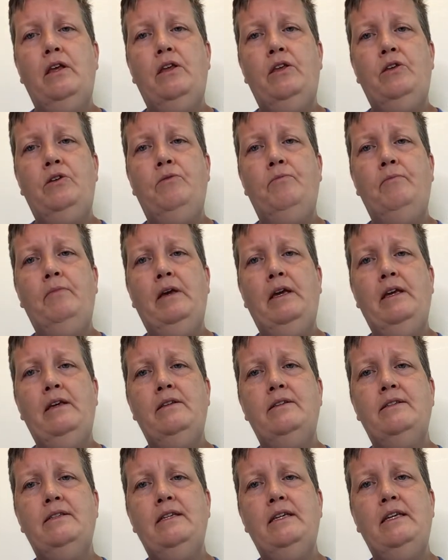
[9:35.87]
you may
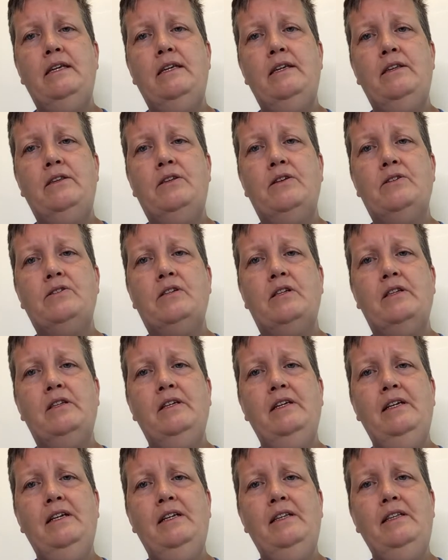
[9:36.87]
see there's a
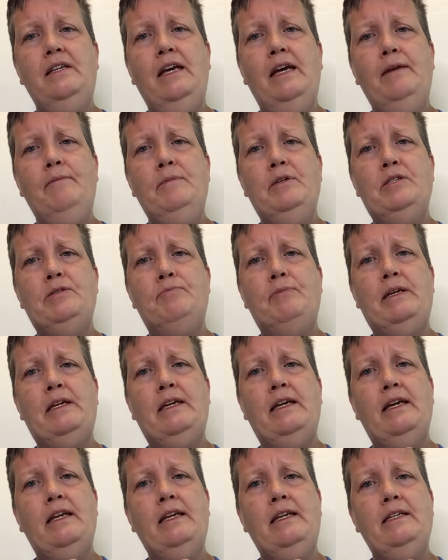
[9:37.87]
little damage
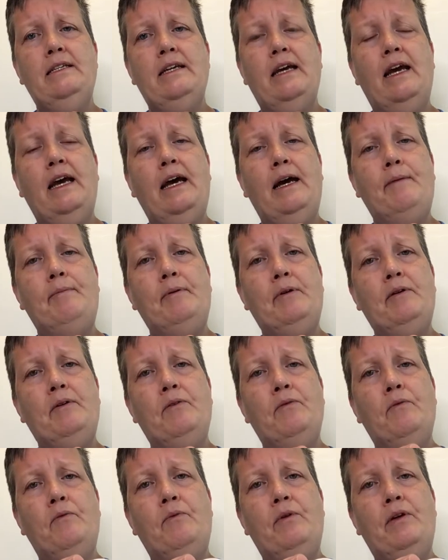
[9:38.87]
beginning to
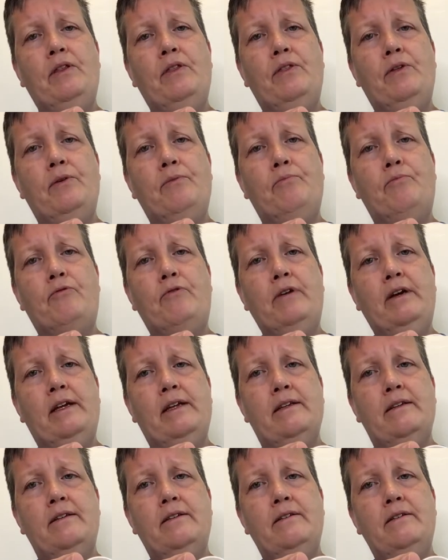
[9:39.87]
happen with the
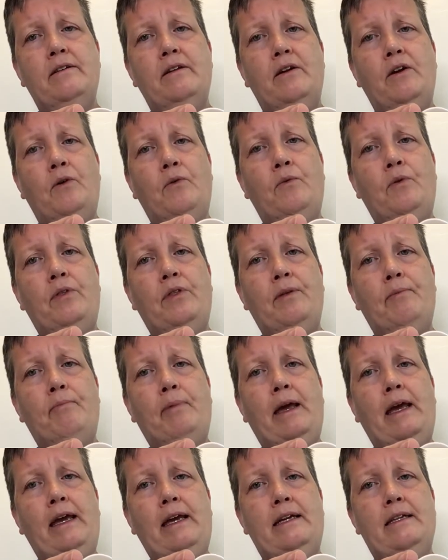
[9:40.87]
print, with the
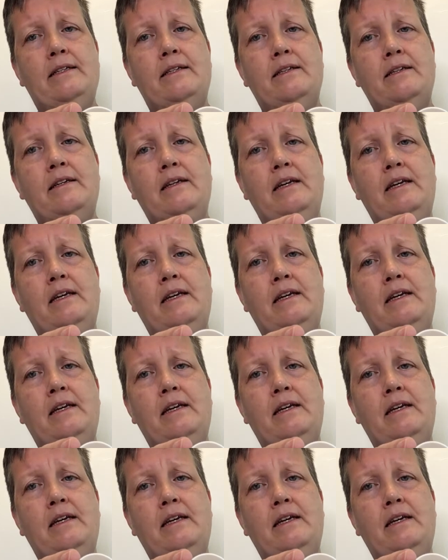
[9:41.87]
paint.